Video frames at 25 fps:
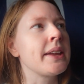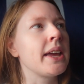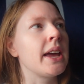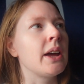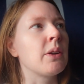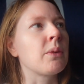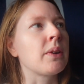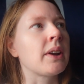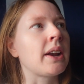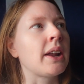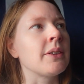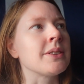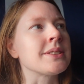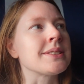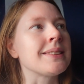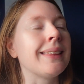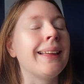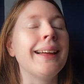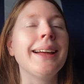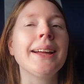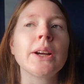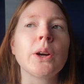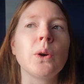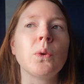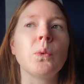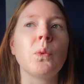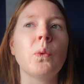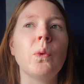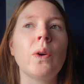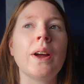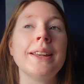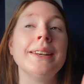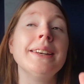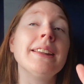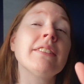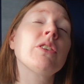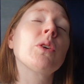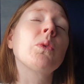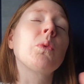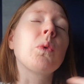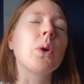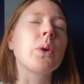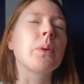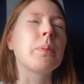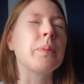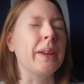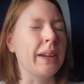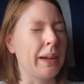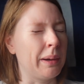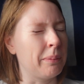And when I was it never
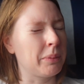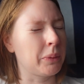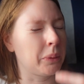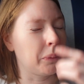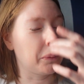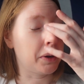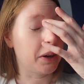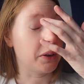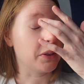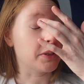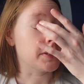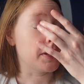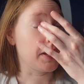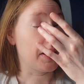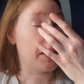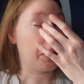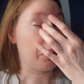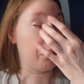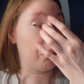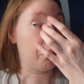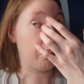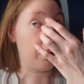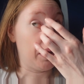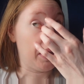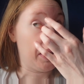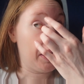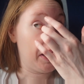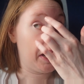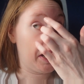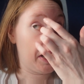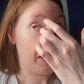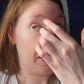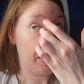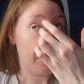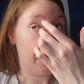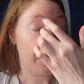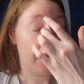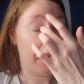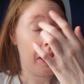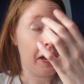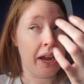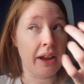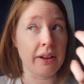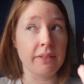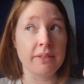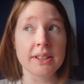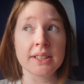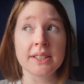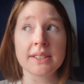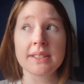woke me up, but when I was lying awake,
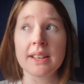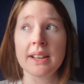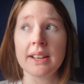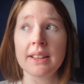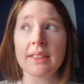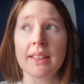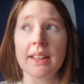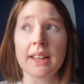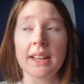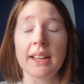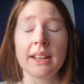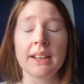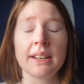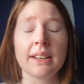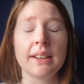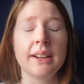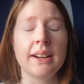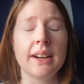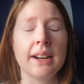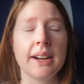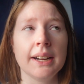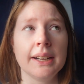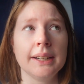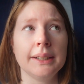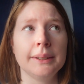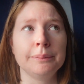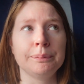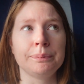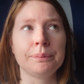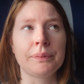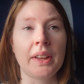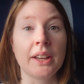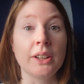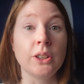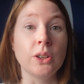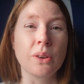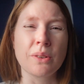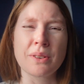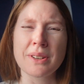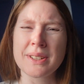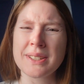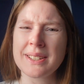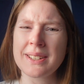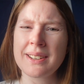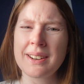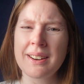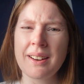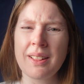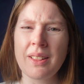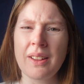I would say that I
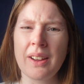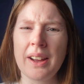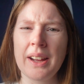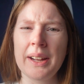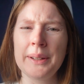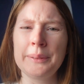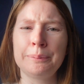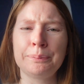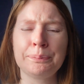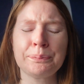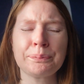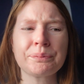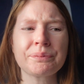noticed it a lot.